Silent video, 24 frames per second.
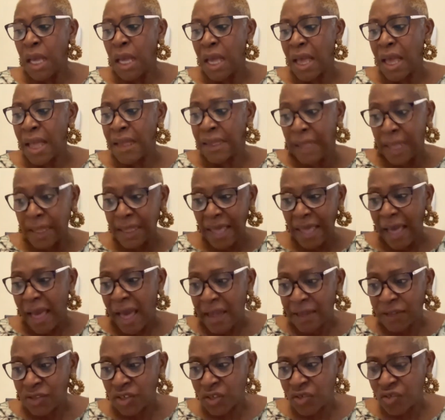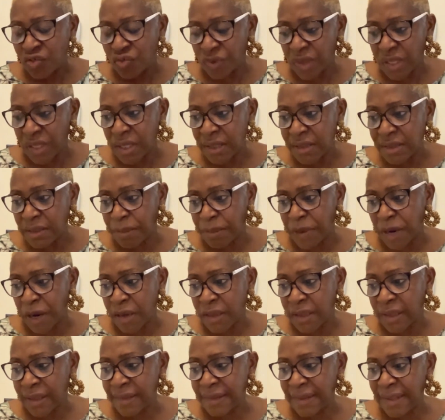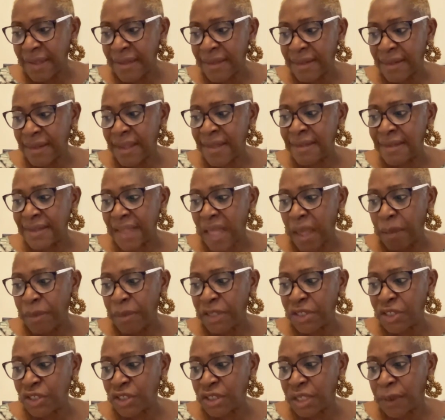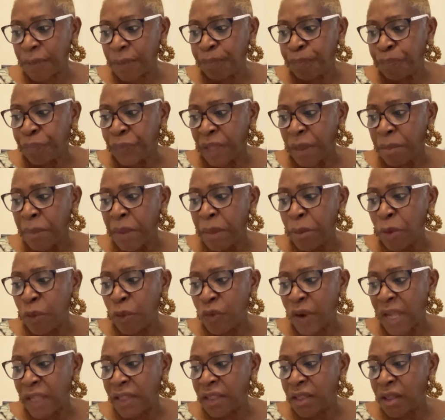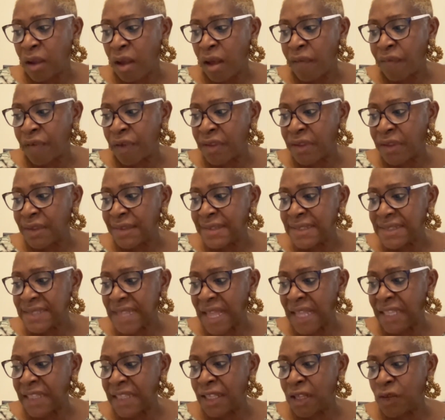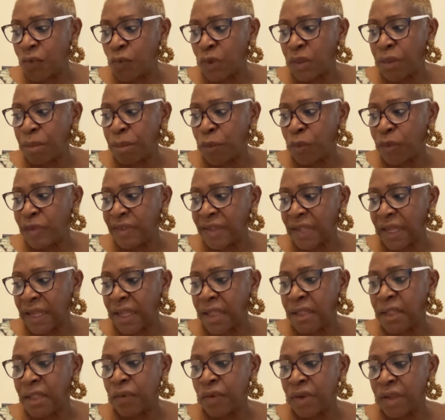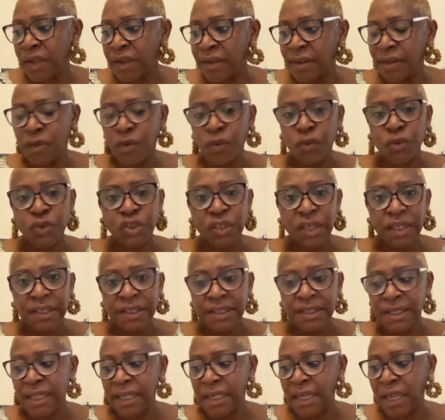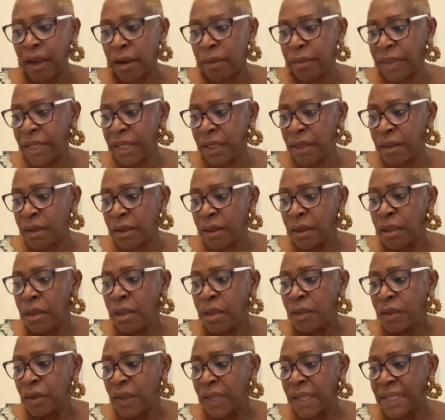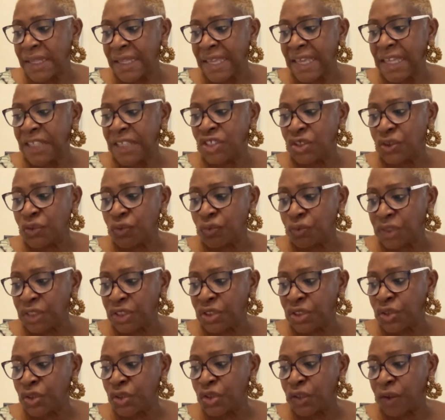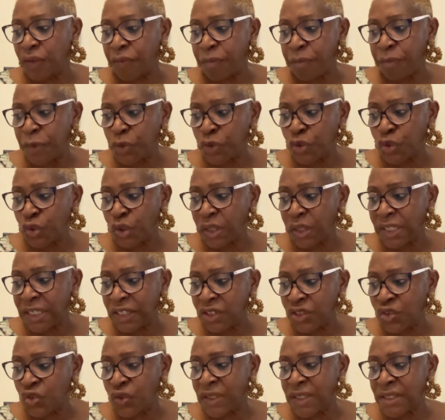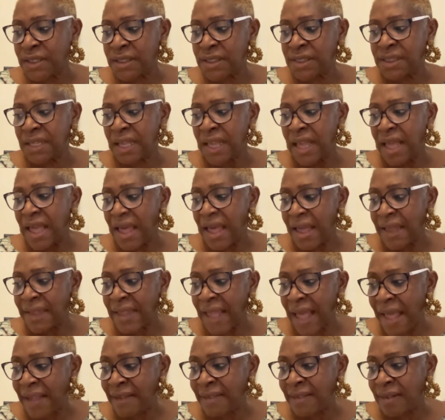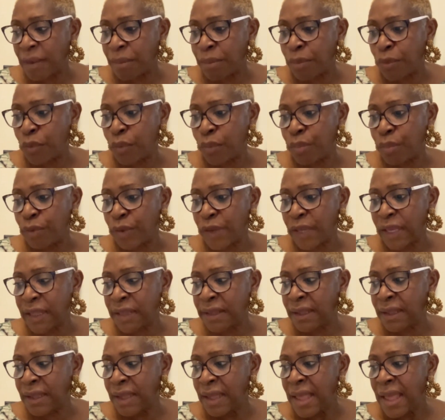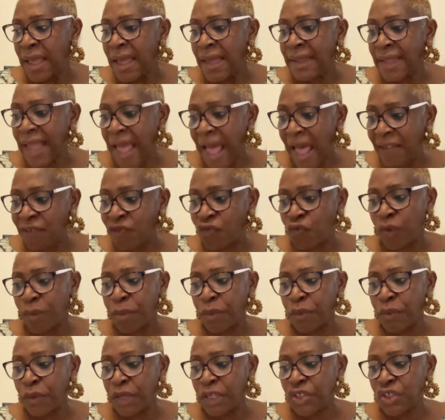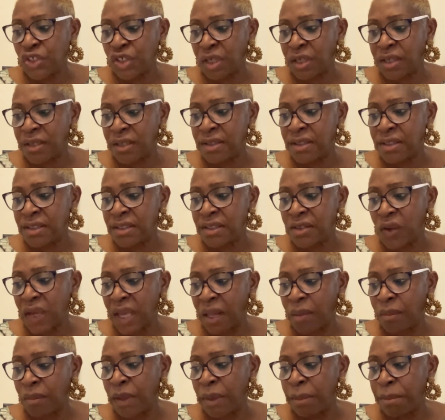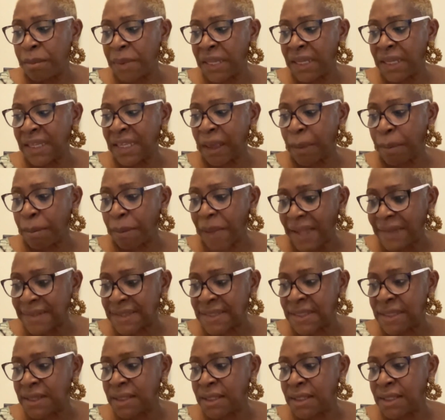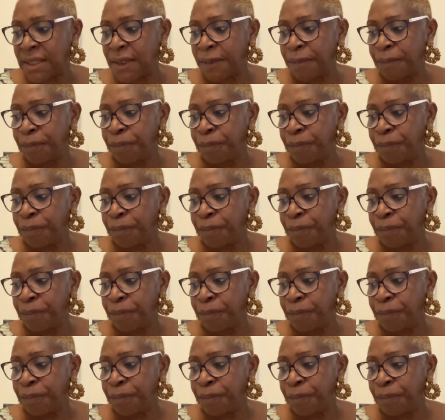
And yeah, I'll just read this part. It says, establish memoranda of understanding with post-secondary institutions in the Caribbean to engage in research of mutual interest and, as appropriate, and as reparations to help them build capacity.